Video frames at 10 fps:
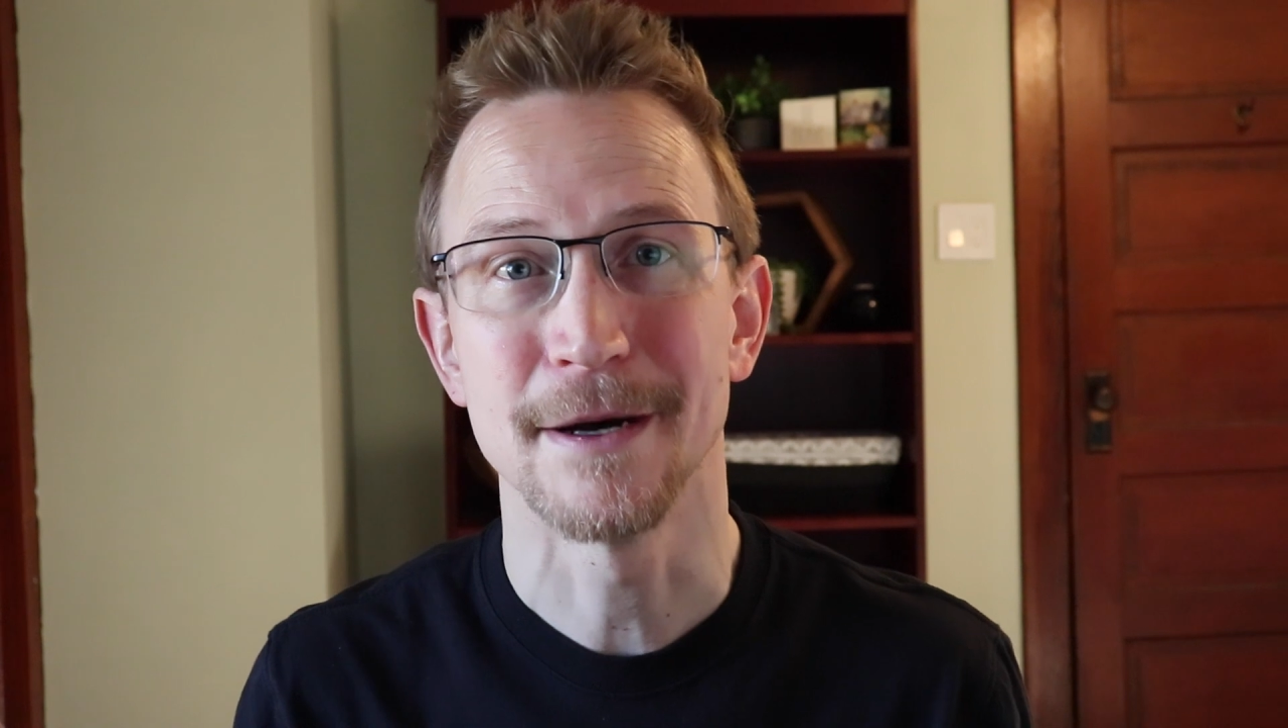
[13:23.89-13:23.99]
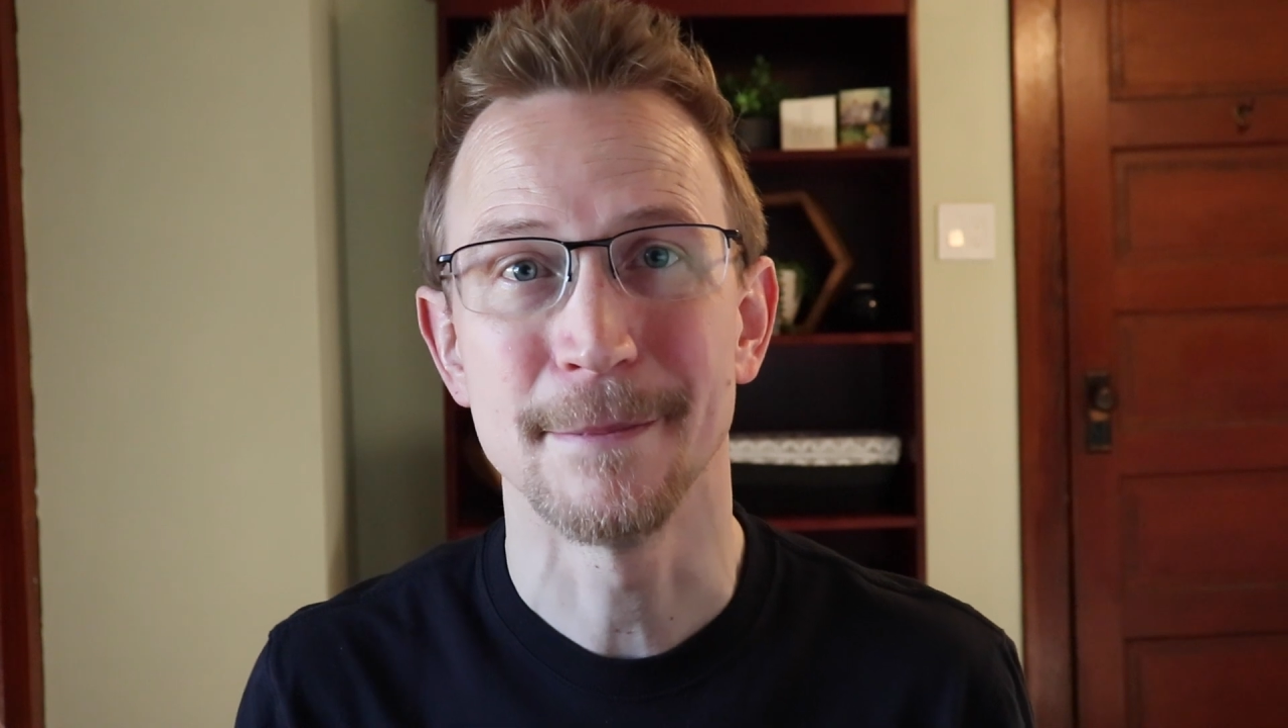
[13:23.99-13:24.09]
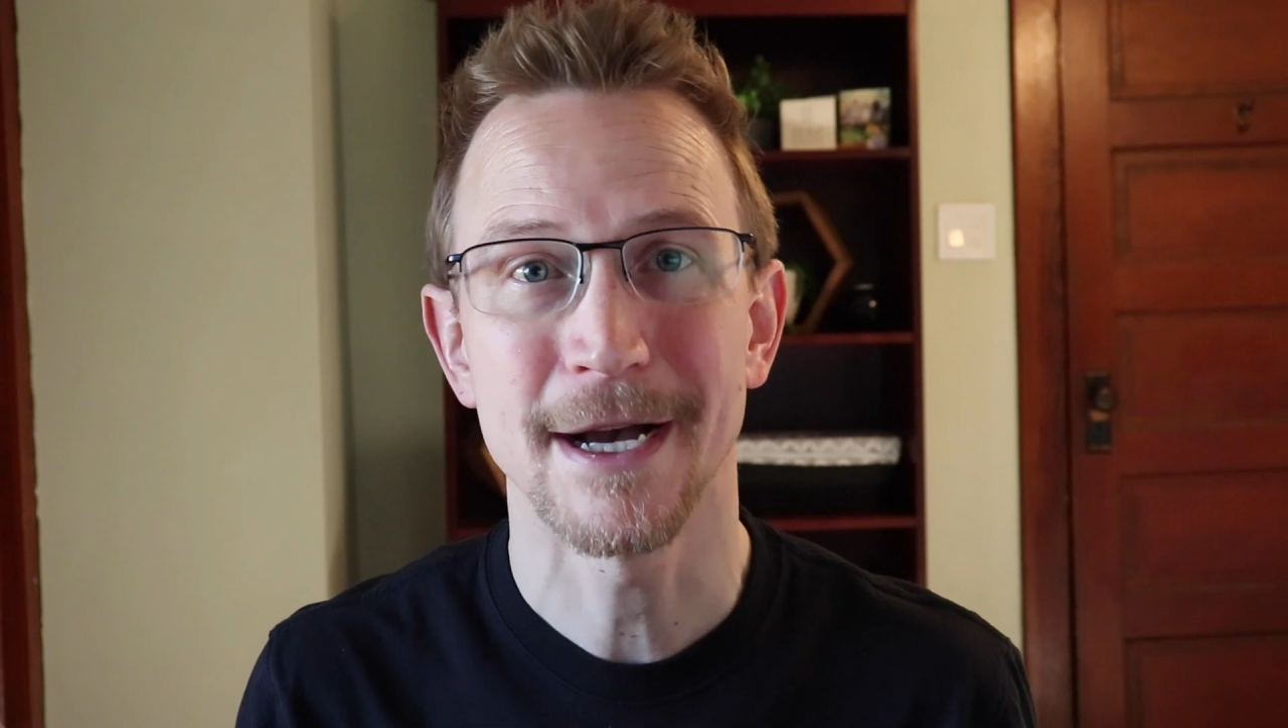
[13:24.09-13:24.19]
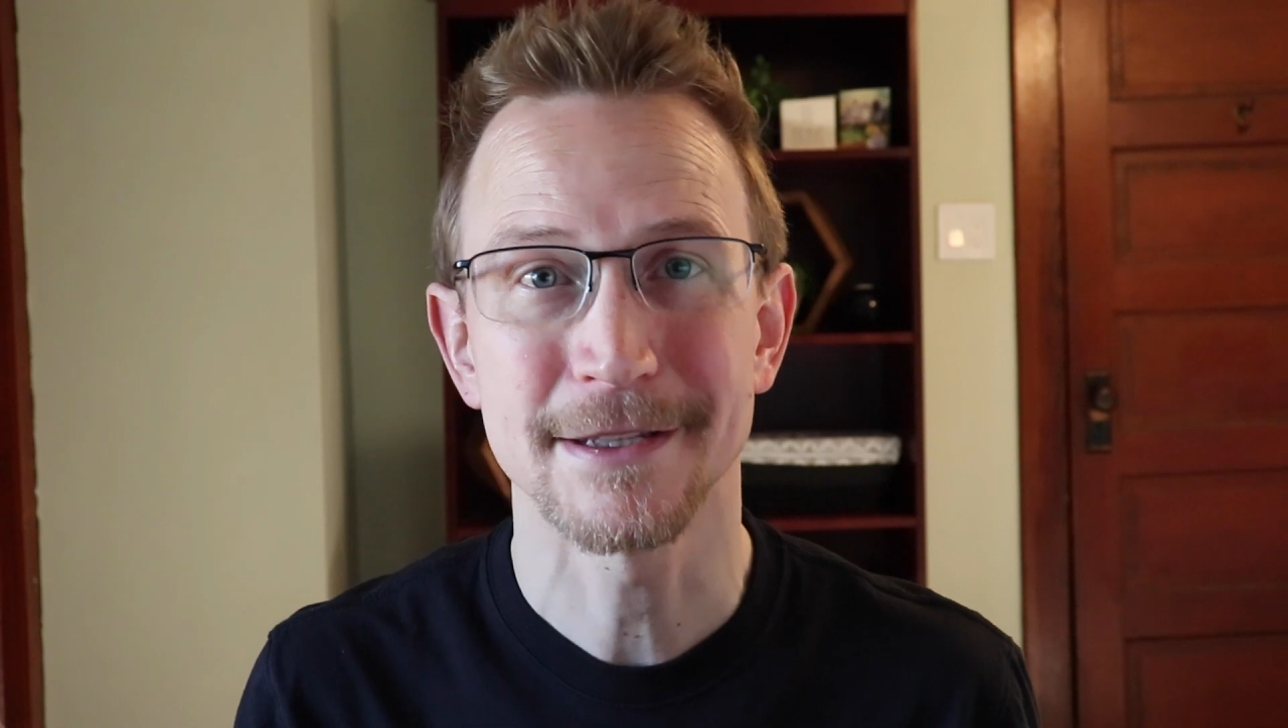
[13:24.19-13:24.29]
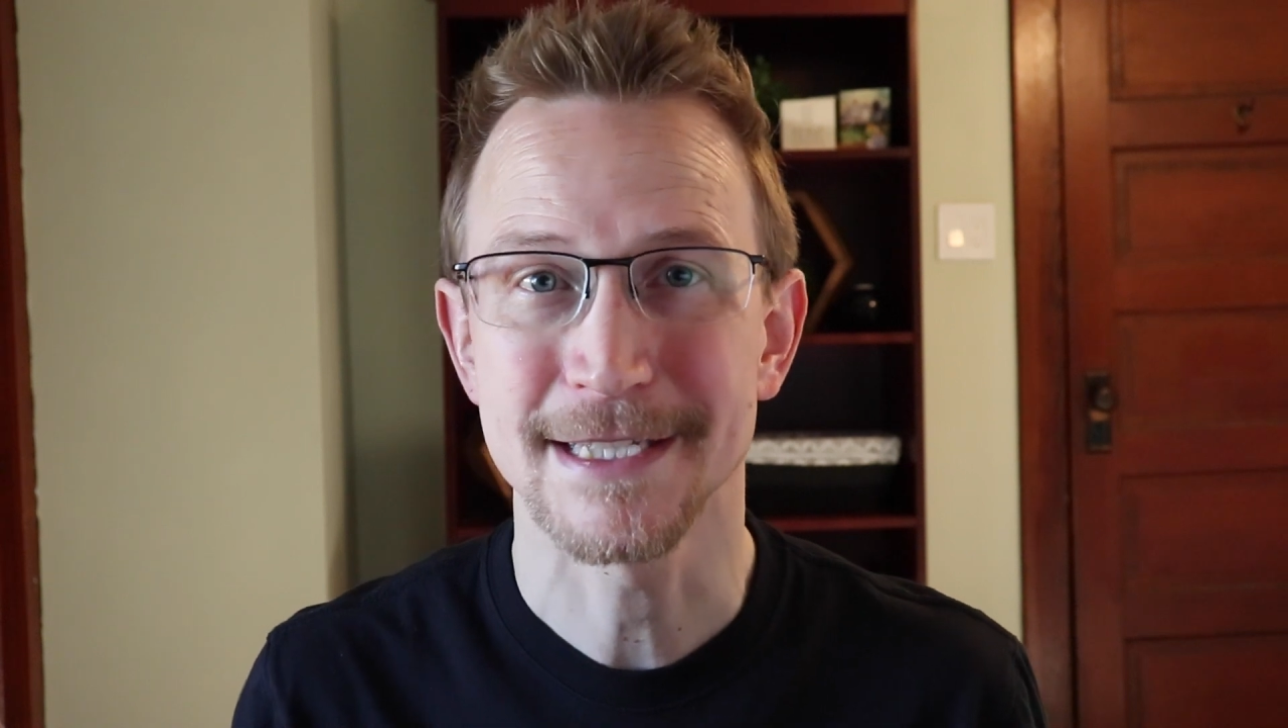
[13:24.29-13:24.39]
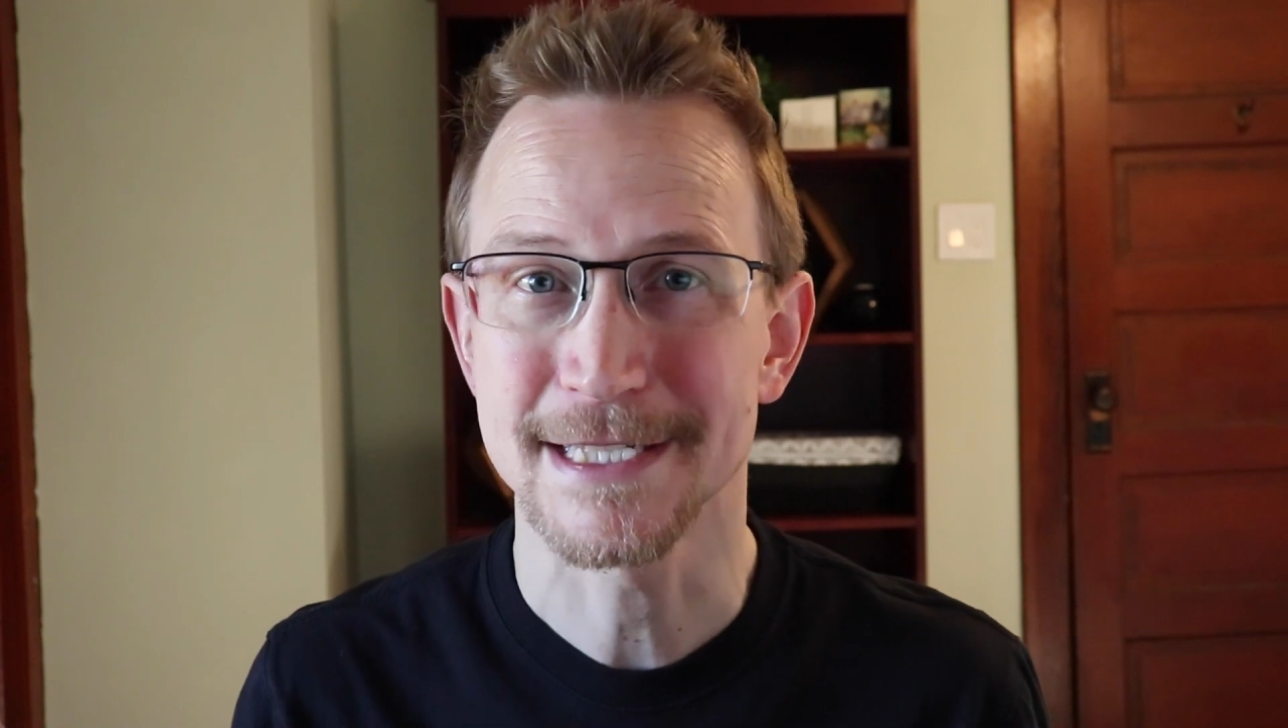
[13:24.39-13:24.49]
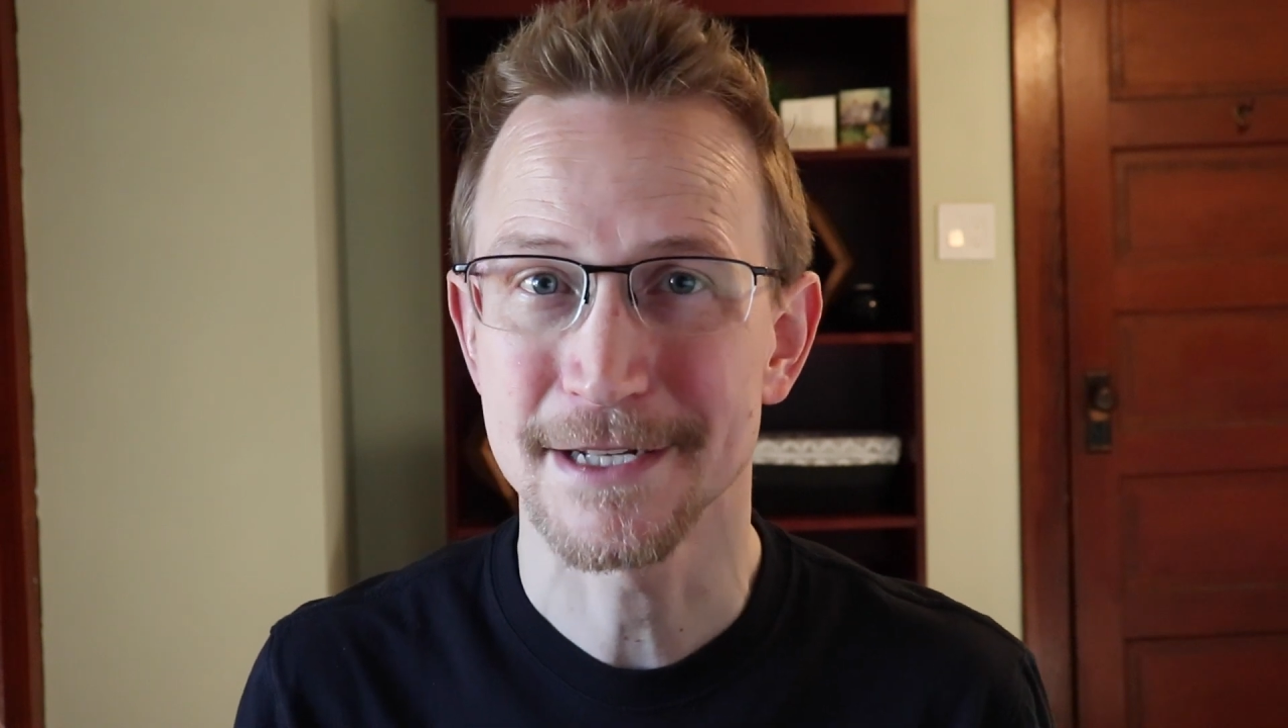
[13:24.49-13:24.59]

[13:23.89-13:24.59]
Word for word: about these